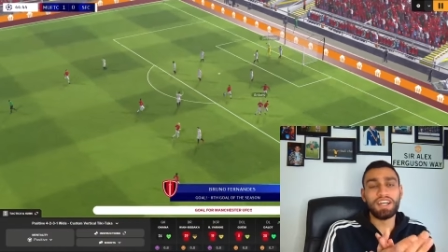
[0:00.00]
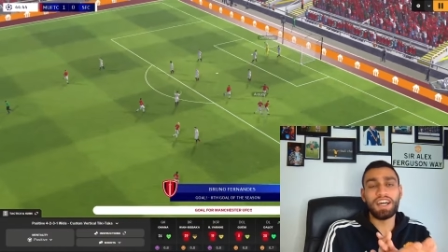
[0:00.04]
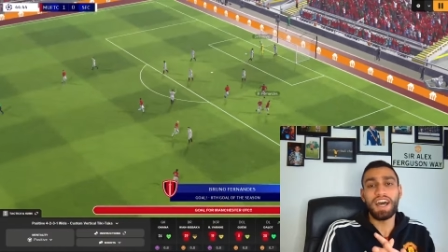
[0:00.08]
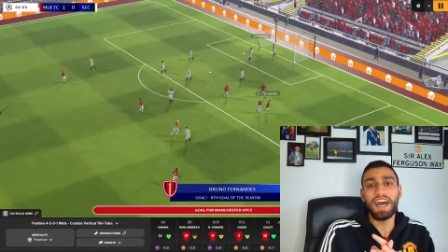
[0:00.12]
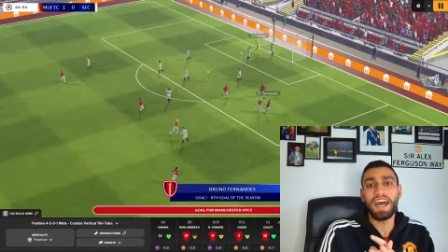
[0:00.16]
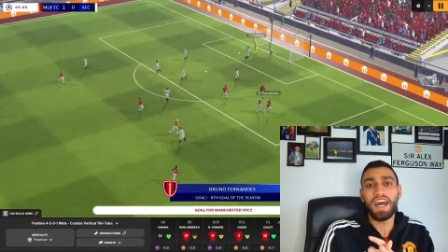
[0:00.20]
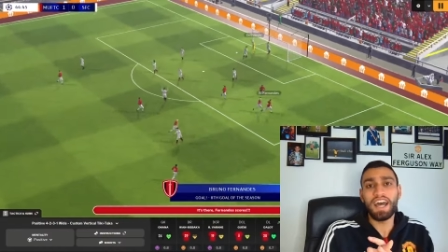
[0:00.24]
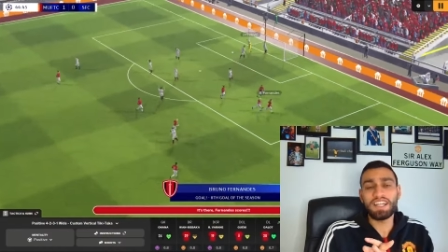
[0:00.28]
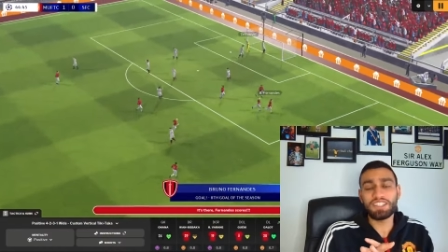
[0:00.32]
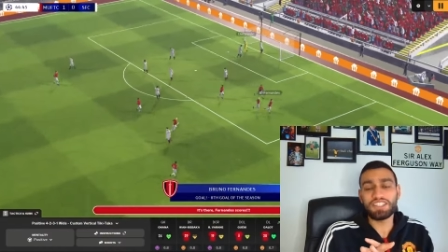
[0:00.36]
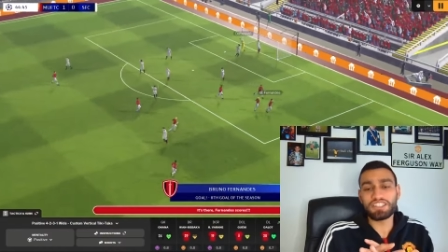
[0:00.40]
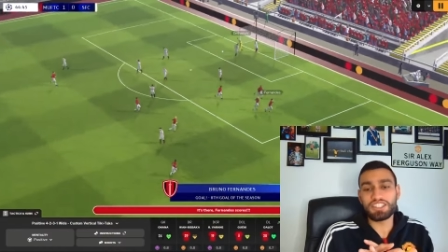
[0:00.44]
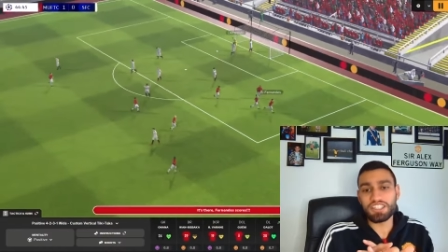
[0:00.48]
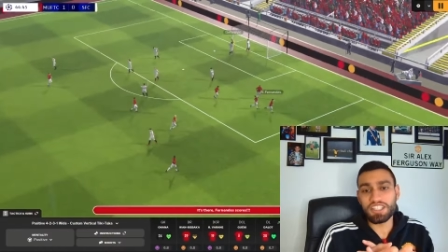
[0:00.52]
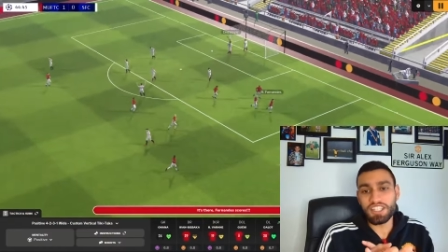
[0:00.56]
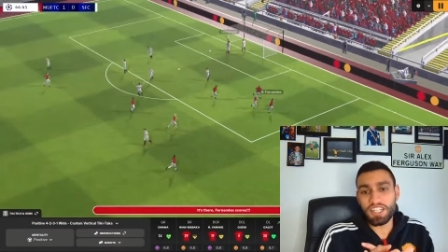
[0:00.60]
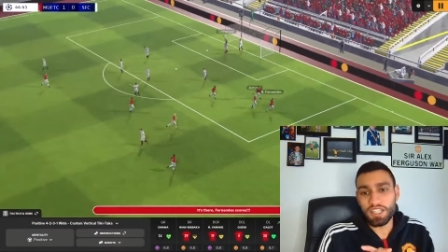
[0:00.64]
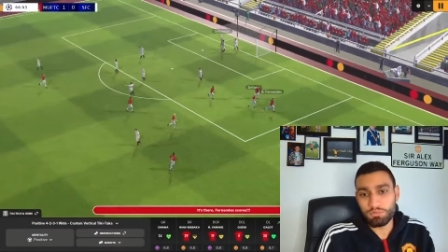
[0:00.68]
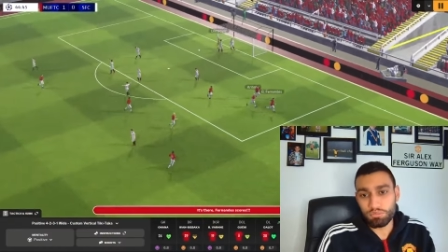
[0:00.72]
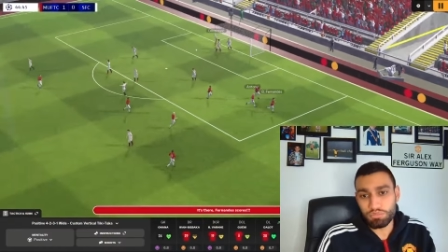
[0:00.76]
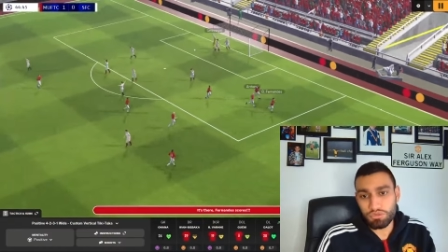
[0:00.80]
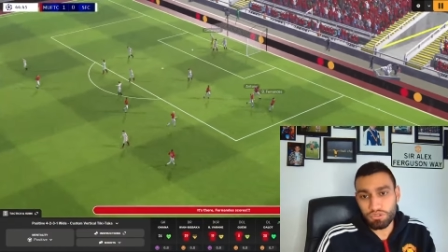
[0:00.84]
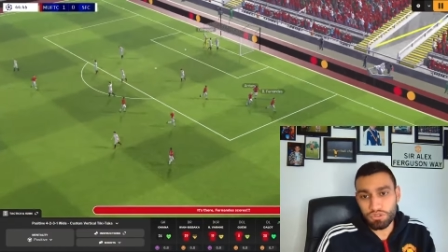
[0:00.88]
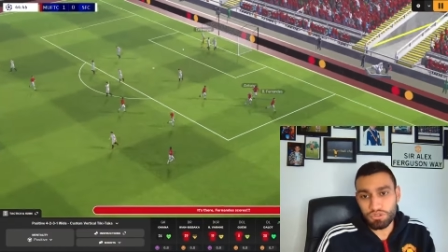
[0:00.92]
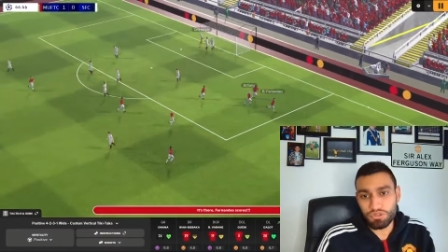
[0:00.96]
Antony
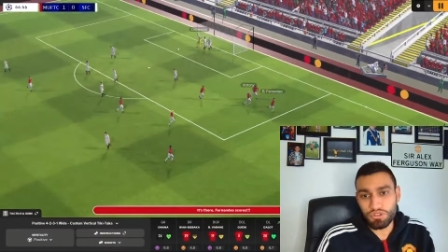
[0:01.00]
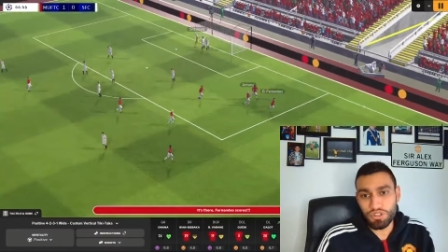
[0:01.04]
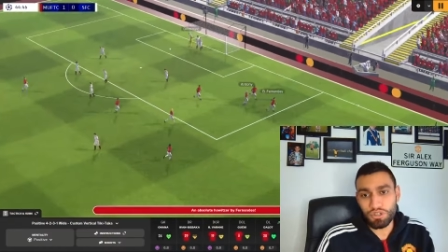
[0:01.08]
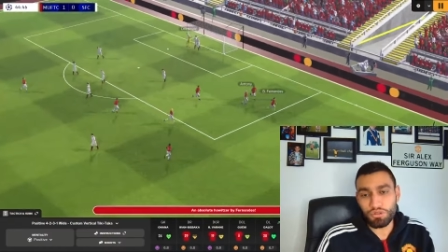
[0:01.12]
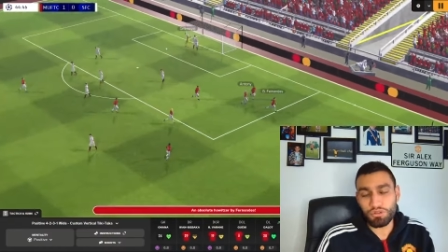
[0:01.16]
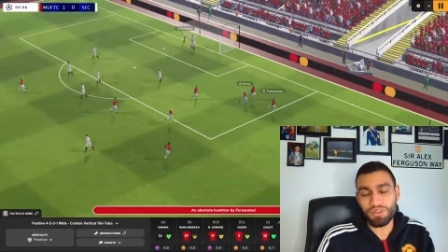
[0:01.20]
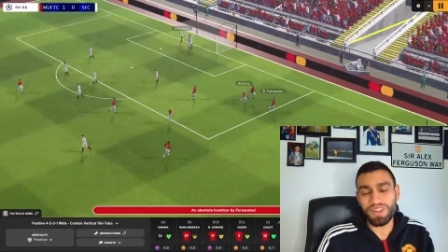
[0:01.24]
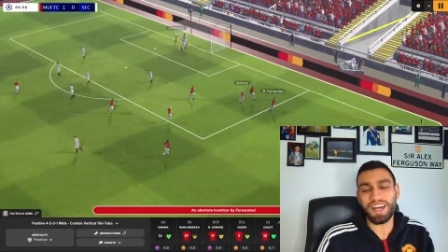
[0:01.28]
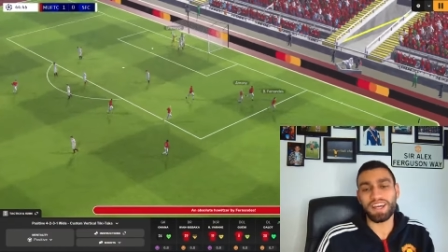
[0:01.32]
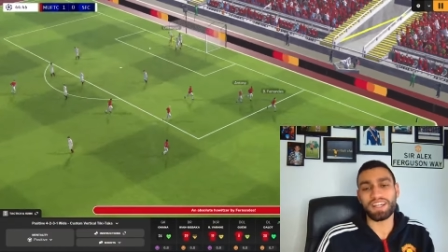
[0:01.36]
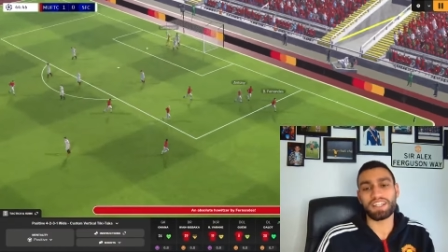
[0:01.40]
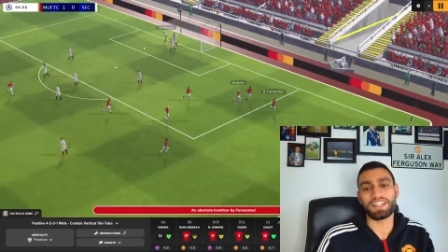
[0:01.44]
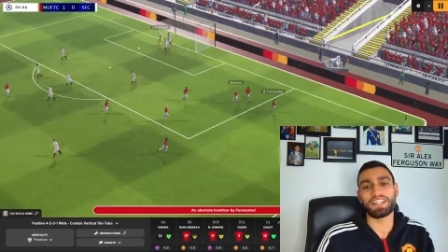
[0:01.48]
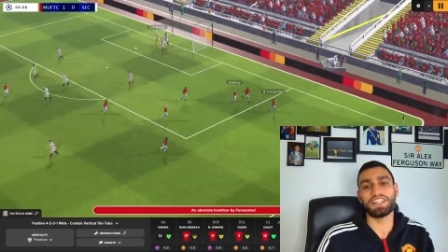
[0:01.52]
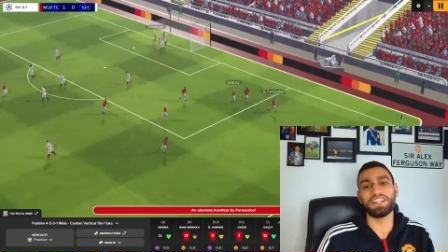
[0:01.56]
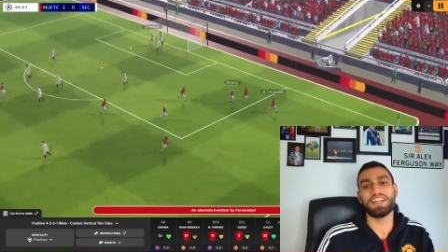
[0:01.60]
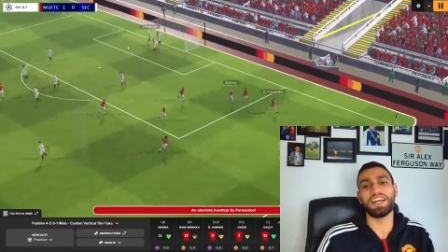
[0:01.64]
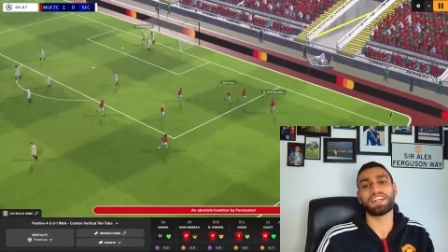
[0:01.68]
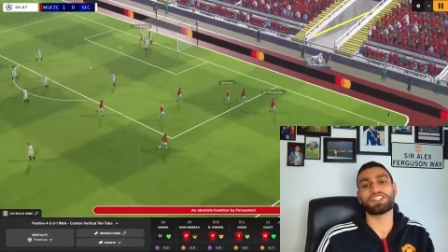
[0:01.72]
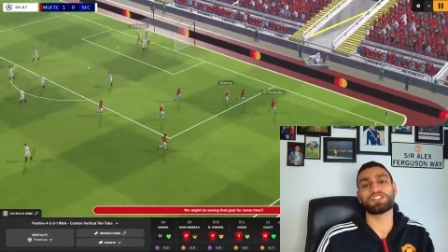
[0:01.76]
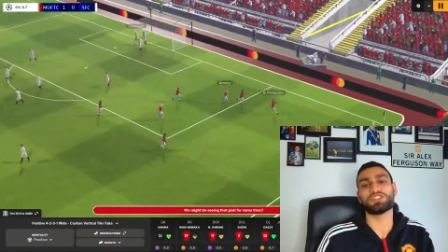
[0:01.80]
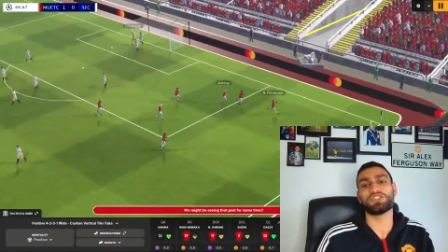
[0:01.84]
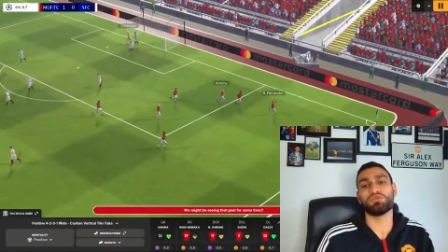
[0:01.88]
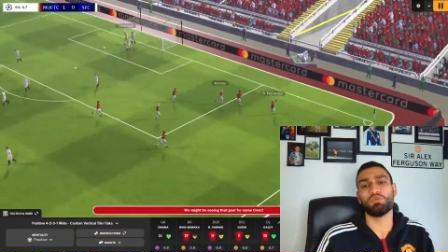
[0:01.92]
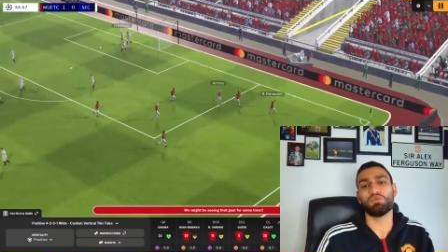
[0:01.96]
and Bruno, that
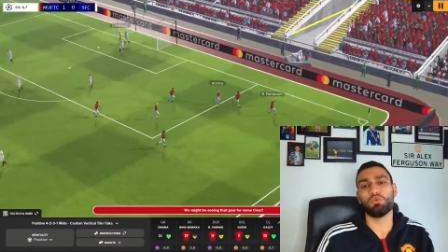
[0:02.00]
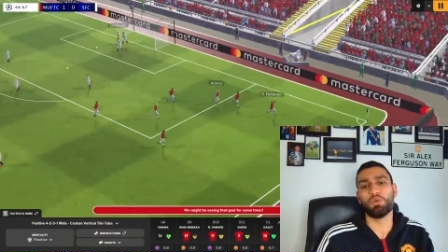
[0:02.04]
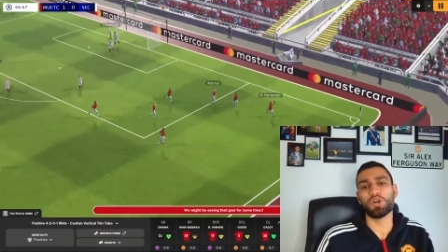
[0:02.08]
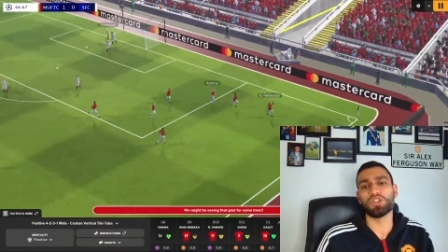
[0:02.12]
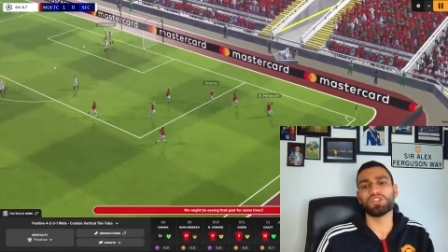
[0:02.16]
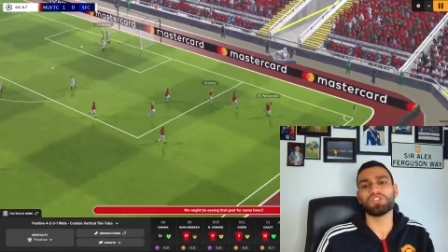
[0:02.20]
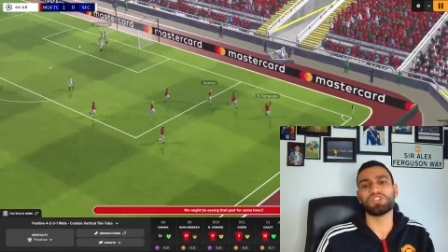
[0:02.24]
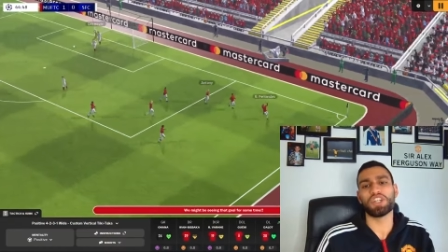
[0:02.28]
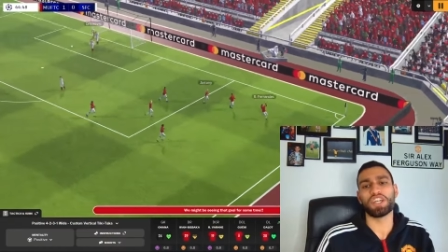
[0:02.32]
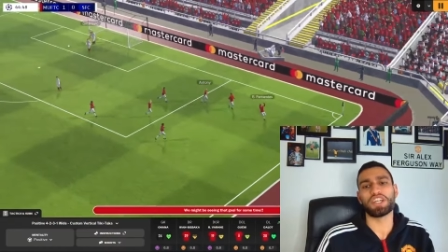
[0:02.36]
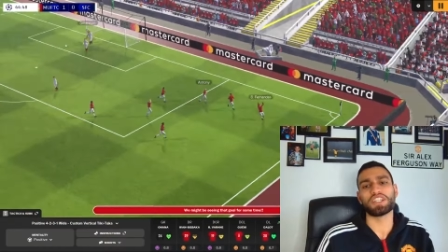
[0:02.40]
connection once